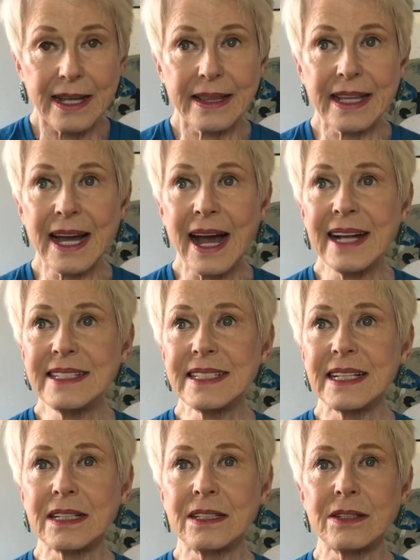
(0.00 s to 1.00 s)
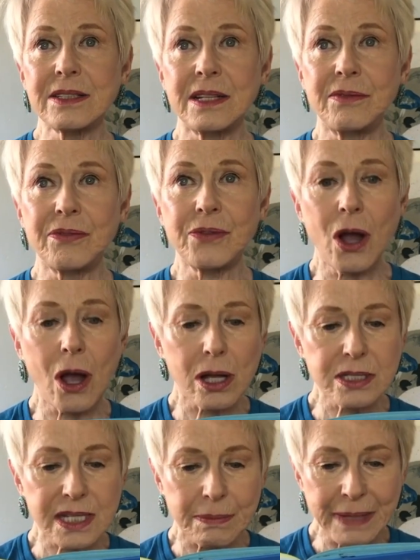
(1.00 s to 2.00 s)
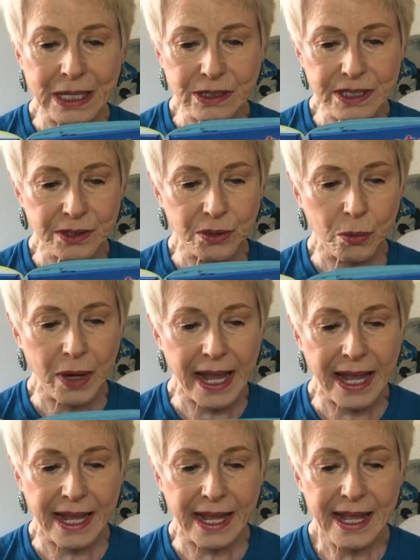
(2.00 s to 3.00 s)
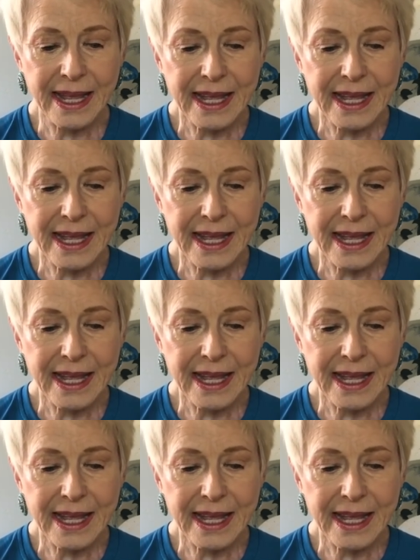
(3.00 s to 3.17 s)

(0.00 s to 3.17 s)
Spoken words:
The icicles and frost melted away,